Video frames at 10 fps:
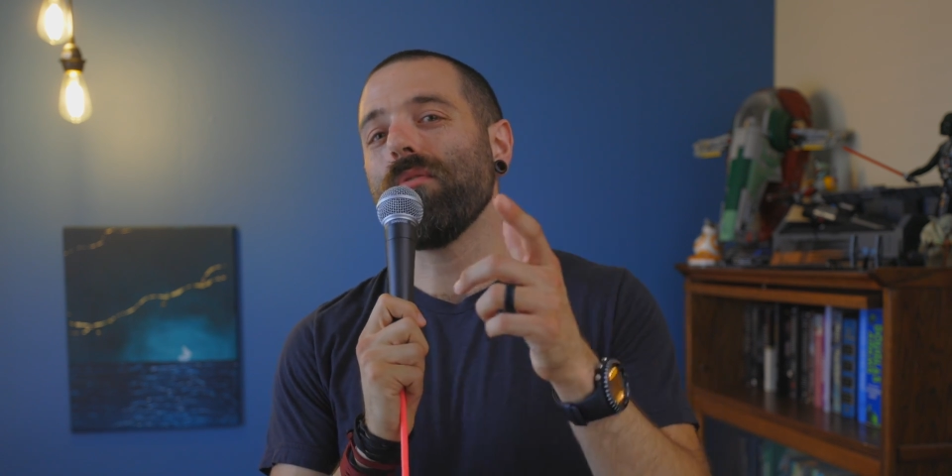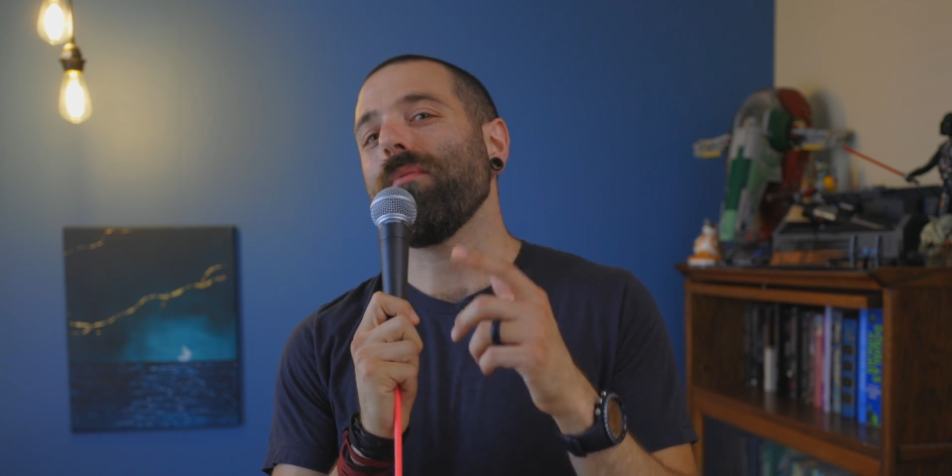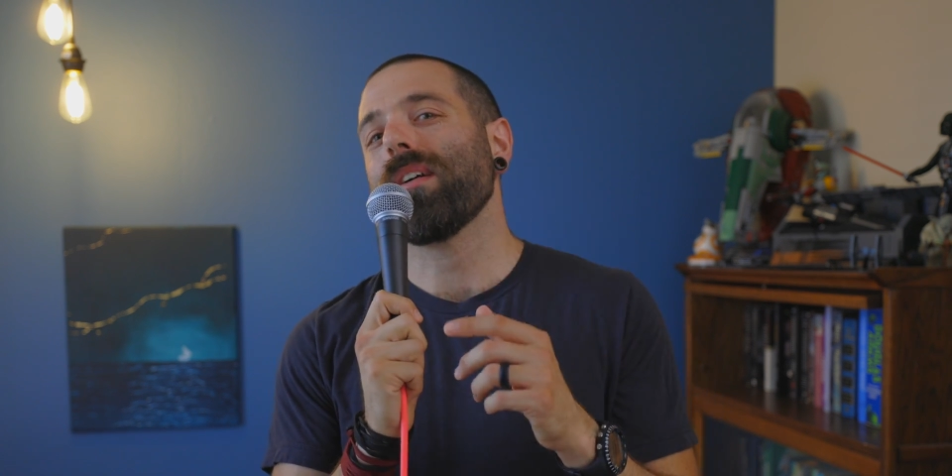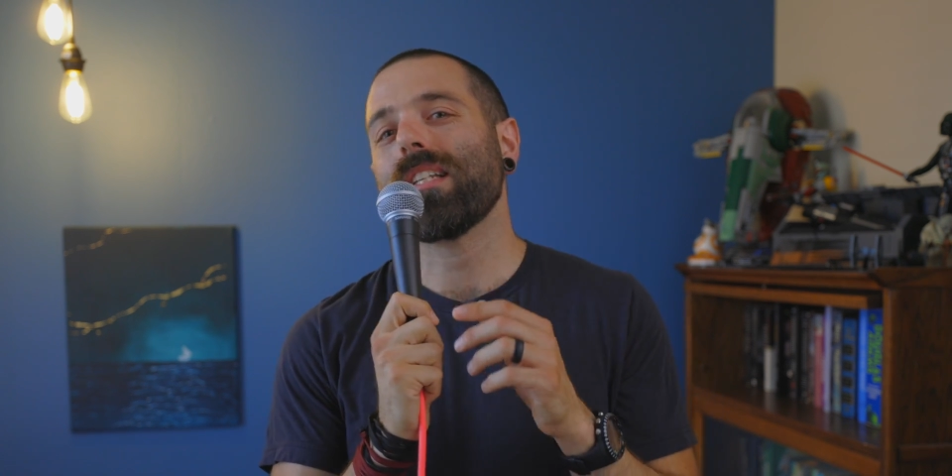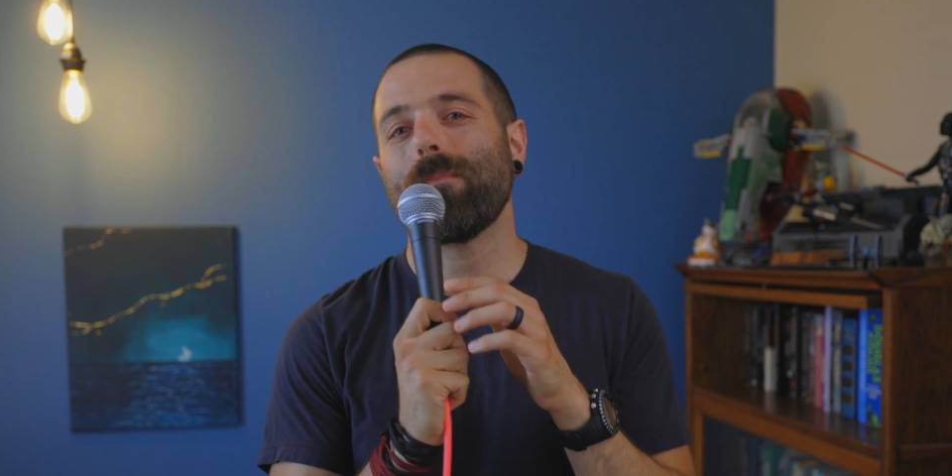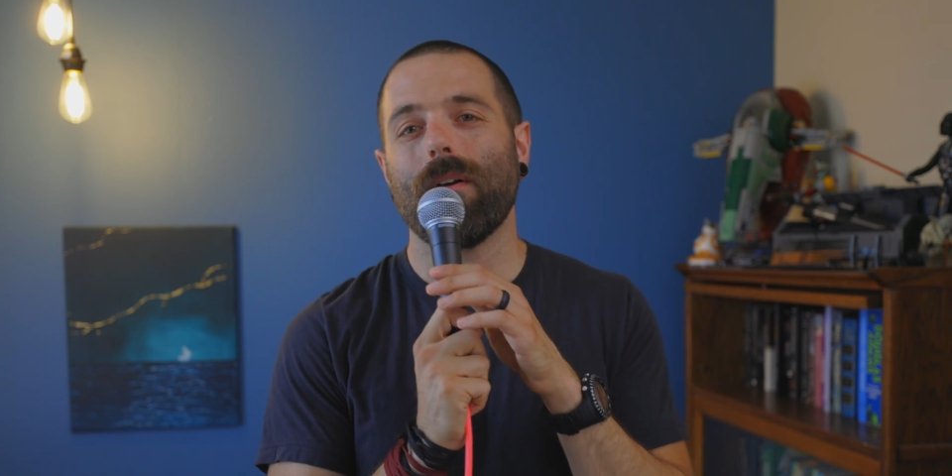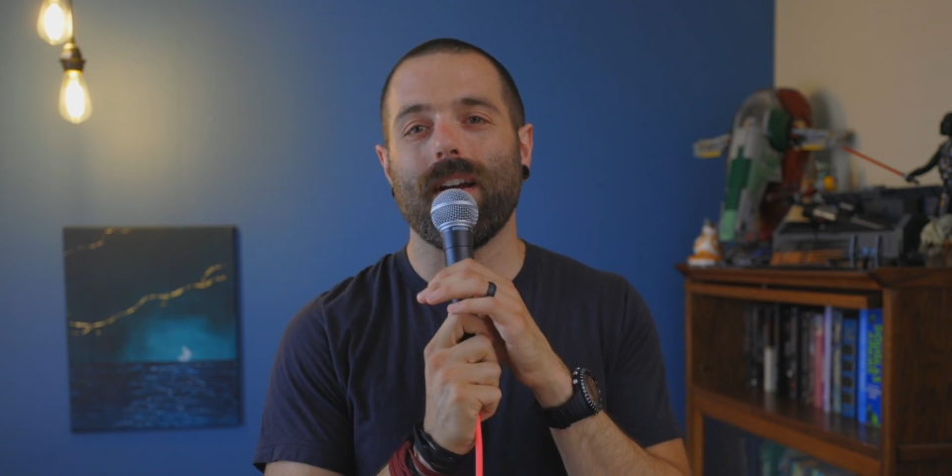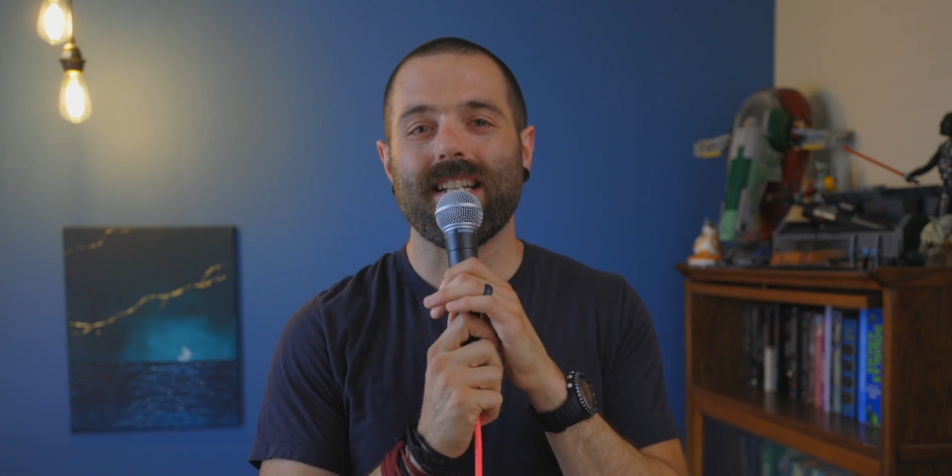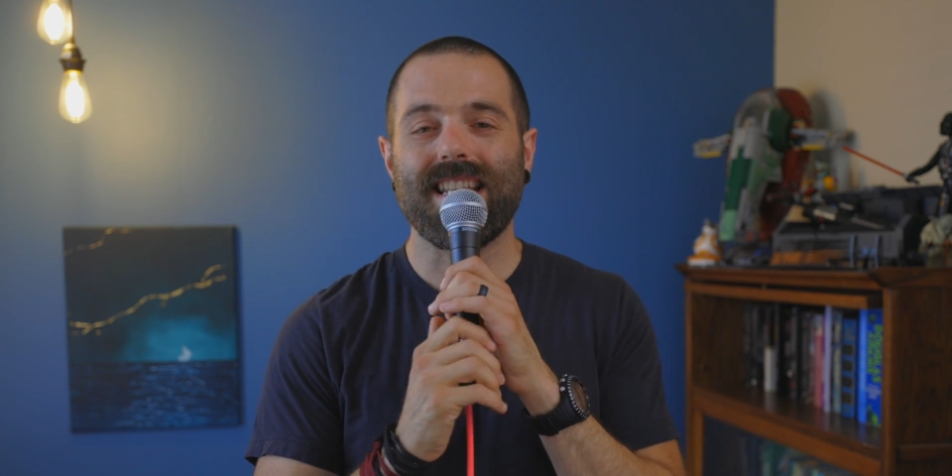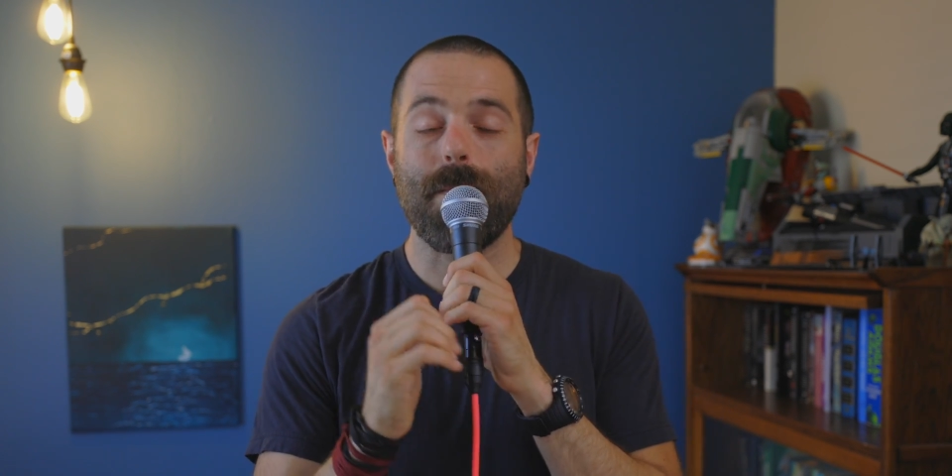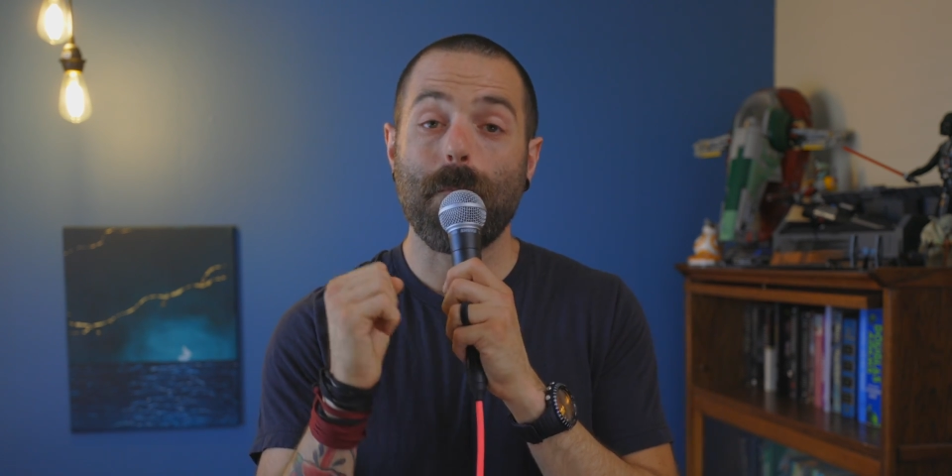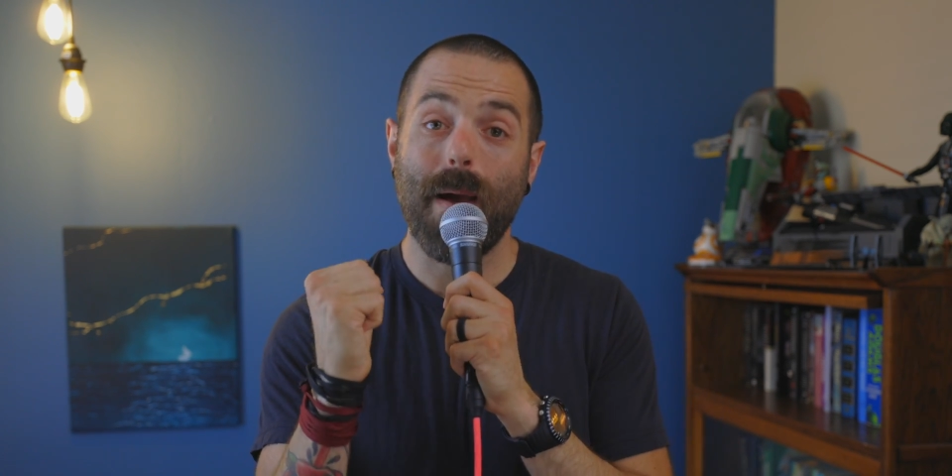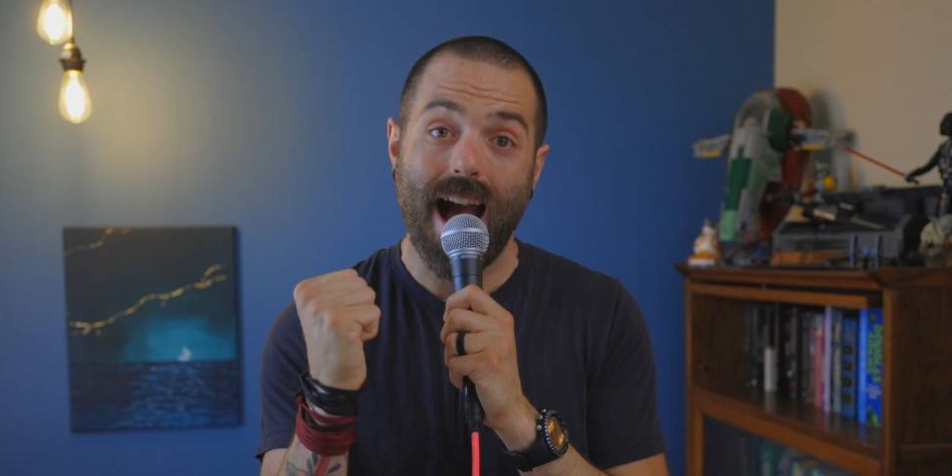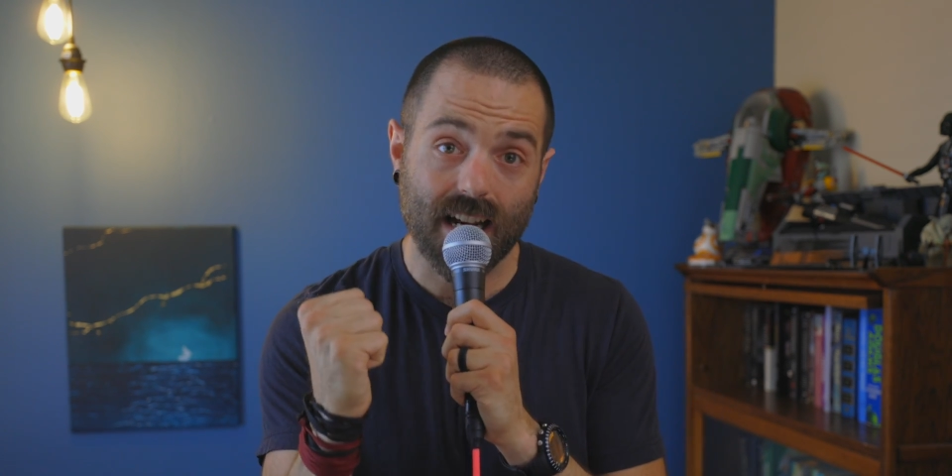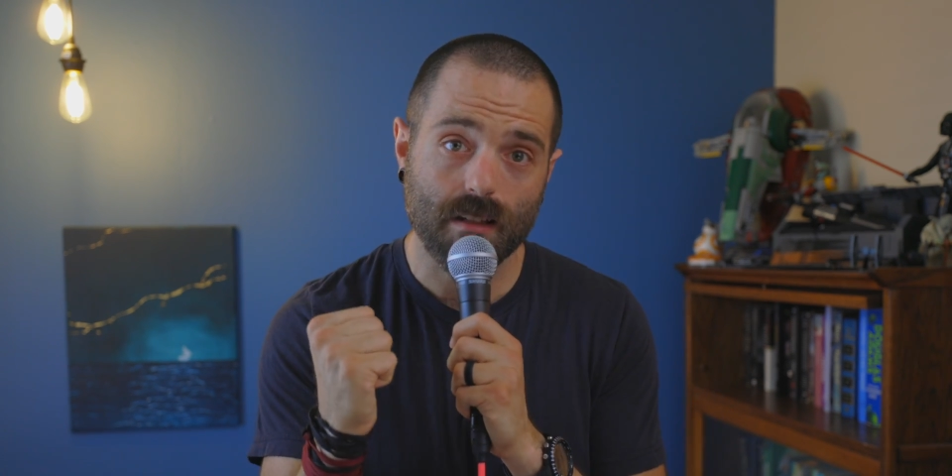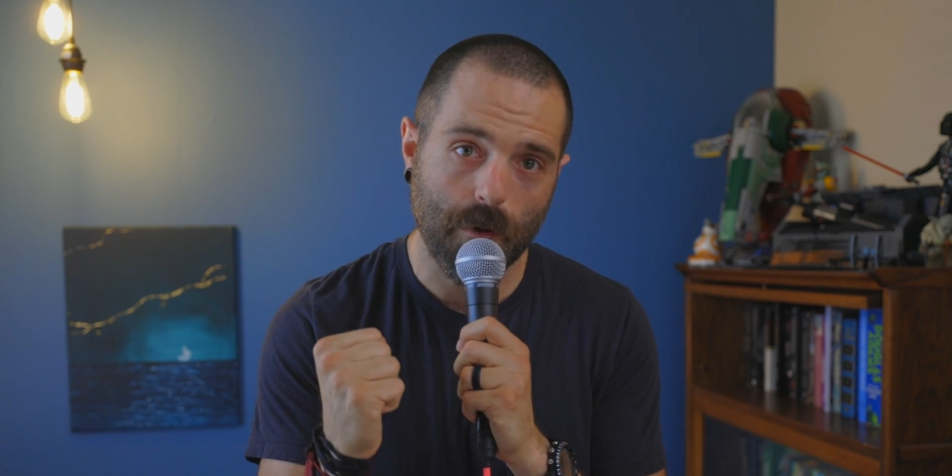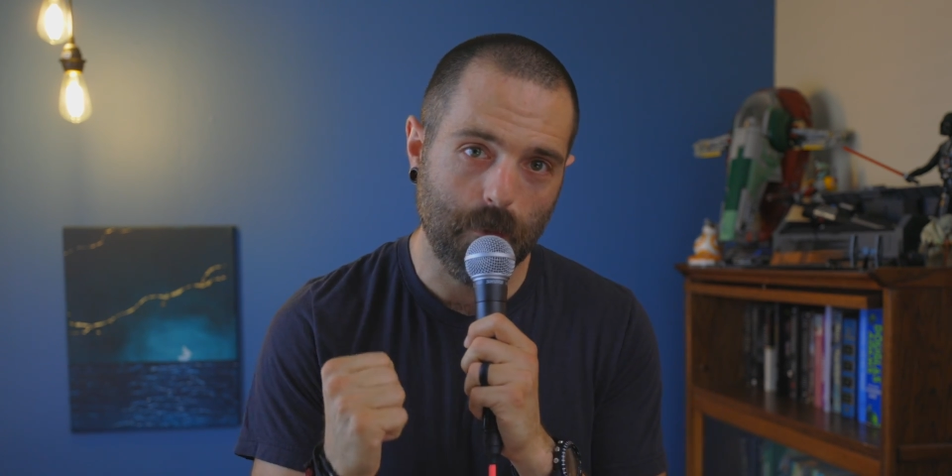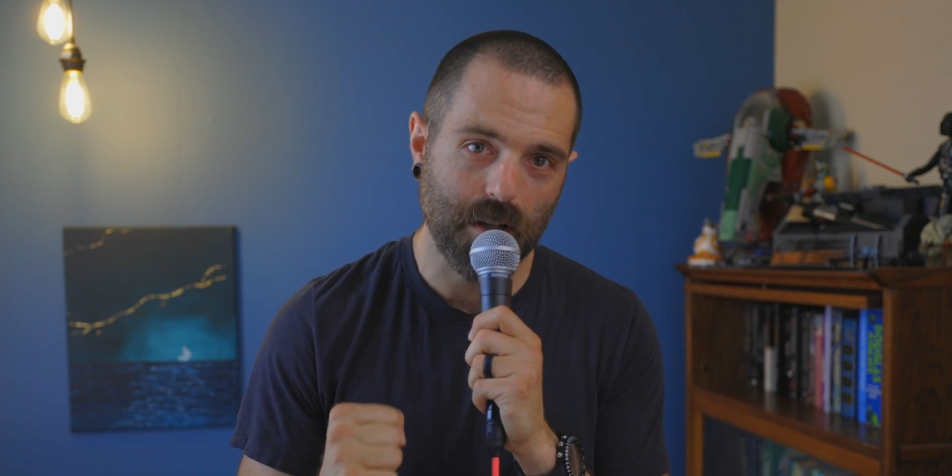to experience the maximum